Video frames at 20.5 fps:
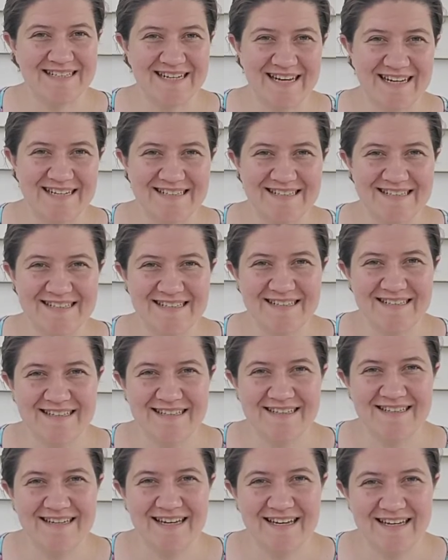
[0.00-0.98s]
nice.
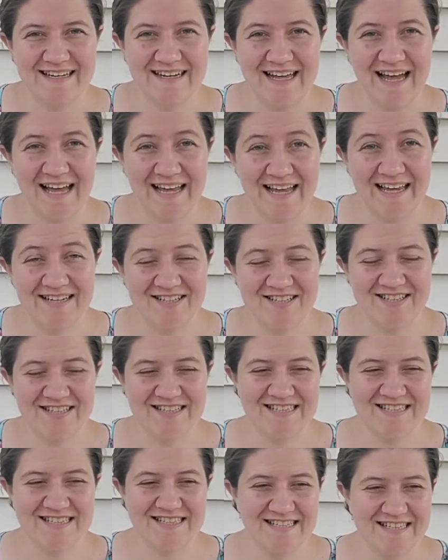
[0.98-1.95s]
And hi,
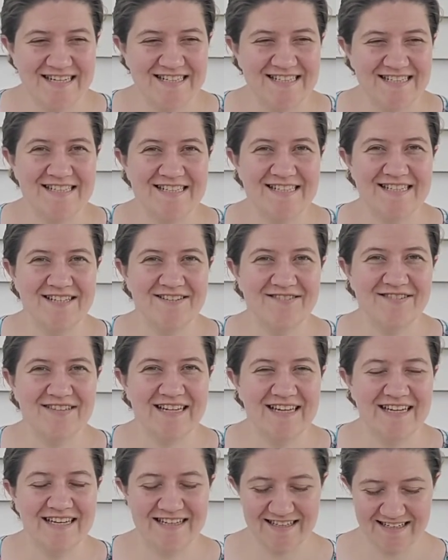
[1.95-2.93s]
Angelus. Nice to see you
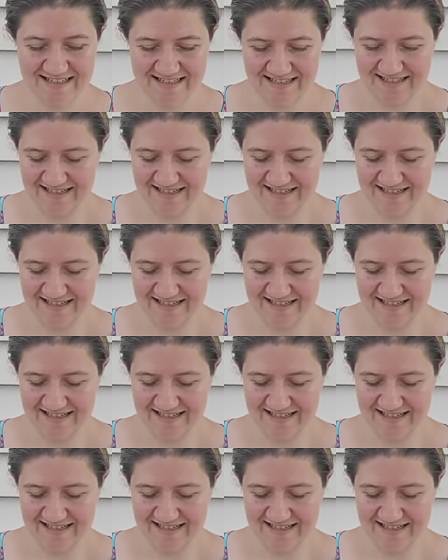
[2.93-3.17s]
again.